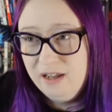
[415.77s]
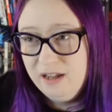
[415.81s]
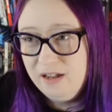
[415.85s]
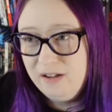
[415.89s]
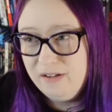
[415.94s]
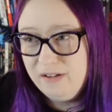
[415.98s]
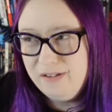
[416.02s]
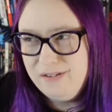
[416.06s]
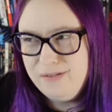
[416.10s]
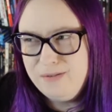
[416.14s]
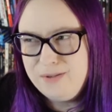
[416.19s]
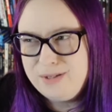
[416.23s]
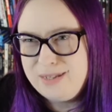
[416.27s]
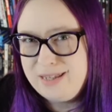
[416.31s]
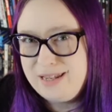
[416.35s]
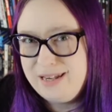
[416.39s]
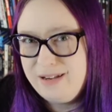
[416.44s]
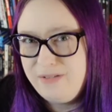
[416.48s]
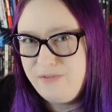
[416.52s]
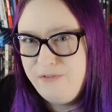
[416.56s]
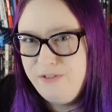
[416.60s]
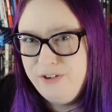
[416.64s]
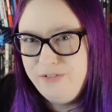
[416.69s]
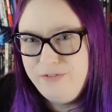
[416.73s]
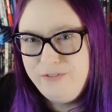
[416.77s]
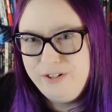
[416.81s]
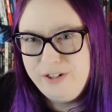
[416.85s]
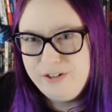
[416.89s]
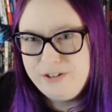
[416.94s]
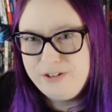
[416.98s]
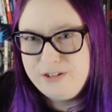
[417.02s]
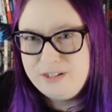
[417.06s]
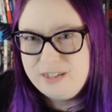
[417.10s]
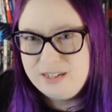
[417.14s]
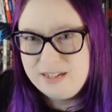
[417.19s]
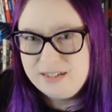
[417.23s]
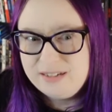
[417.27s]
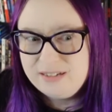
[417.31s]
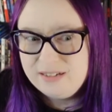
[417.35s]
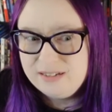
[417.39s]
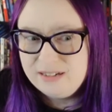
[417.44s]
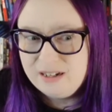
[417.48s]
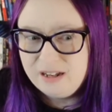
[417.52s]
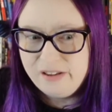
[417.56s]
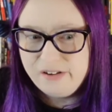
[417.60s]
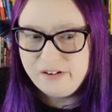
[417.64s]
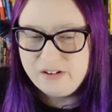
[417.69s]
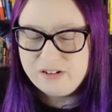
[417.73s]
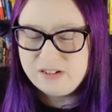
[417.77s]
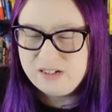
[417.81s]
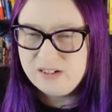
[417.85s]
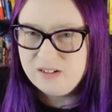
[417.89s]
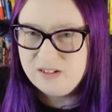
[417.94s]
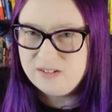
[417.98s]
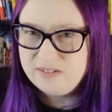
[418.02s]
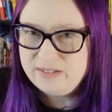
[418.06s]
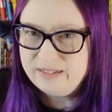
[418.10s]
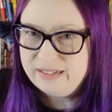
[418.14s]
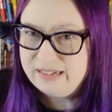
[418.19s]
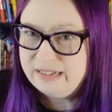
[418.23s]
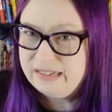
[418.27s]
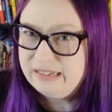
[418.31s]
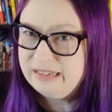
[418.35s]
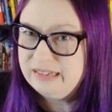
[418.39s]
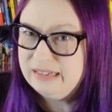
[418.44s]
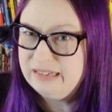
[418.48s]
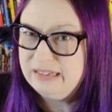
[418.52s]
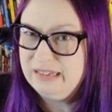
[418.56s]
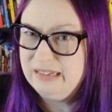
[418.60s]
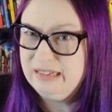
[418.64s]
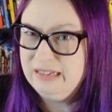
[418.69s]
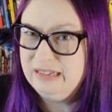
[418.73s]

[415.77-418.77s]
uh, it was like 50 or $60, and I was like, ugh,